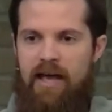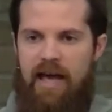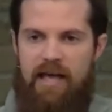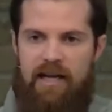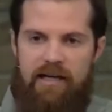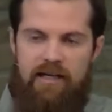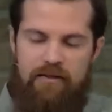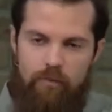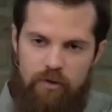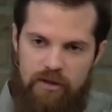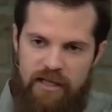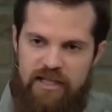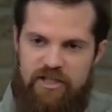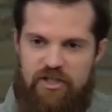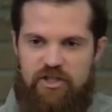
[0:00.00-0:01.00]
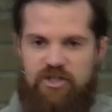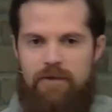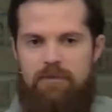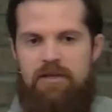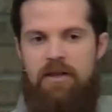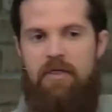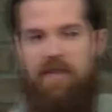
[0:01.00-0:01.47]
and in
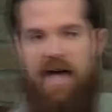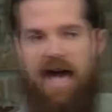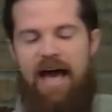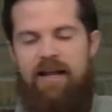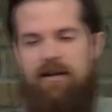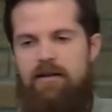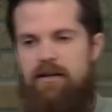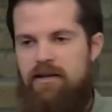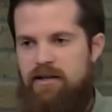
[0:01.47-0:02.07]
relationship to that,